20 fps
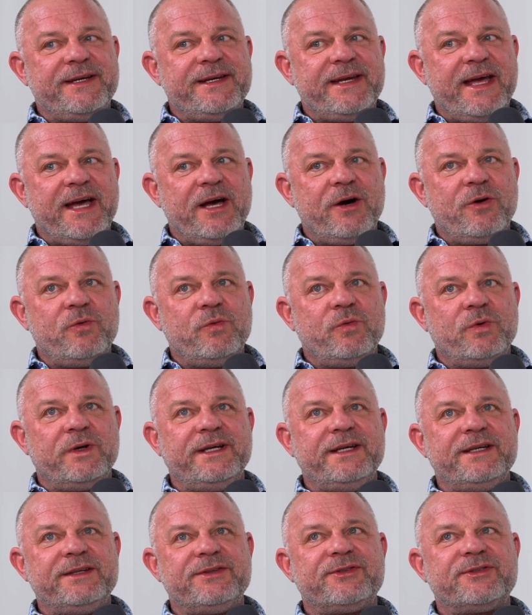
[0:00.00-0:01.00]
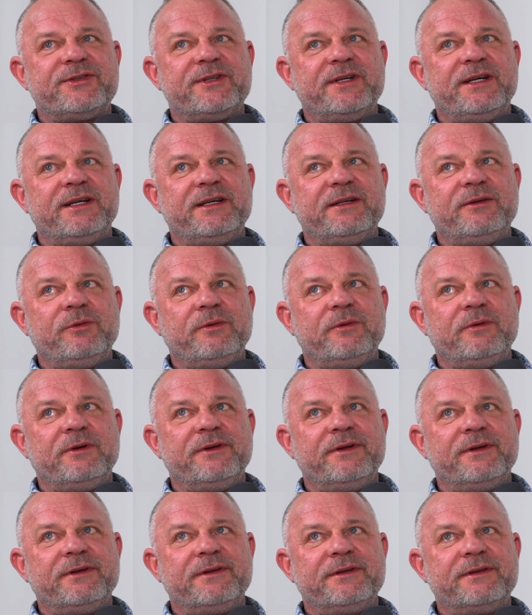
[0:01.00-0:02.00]
now it's
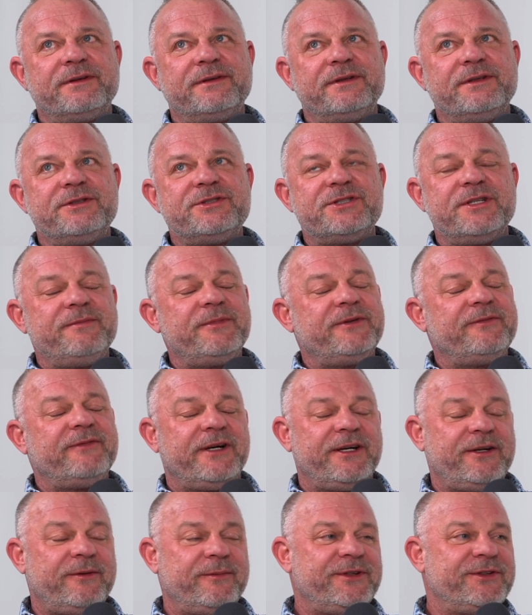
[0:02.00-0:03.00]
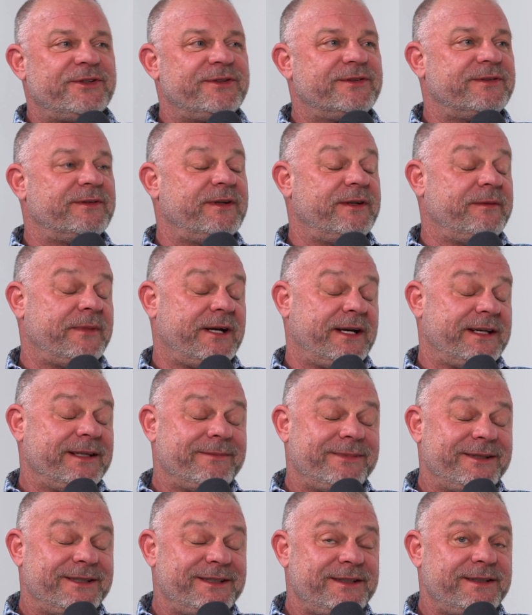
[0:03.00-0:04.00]
the gym environment is, in my
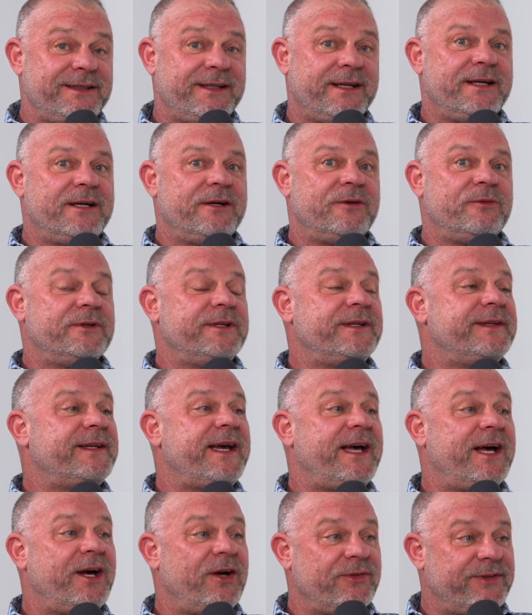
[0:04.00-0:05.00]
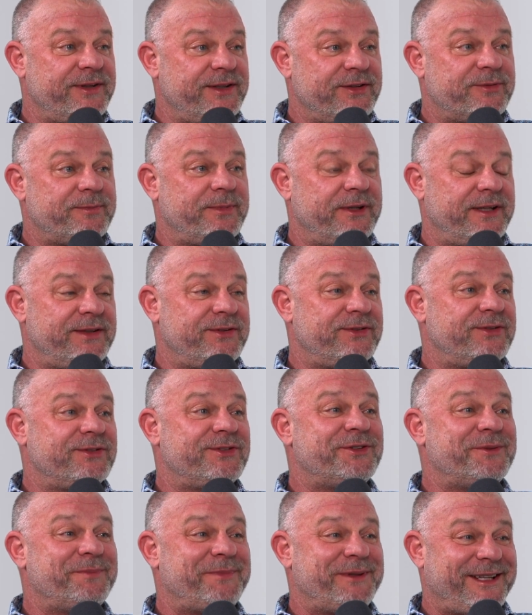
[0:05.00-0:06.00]
opinion, one of the healthiest places
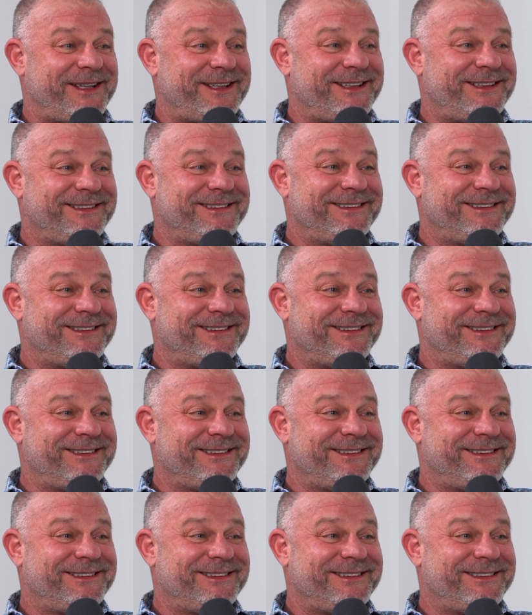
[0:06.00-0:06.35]
to be.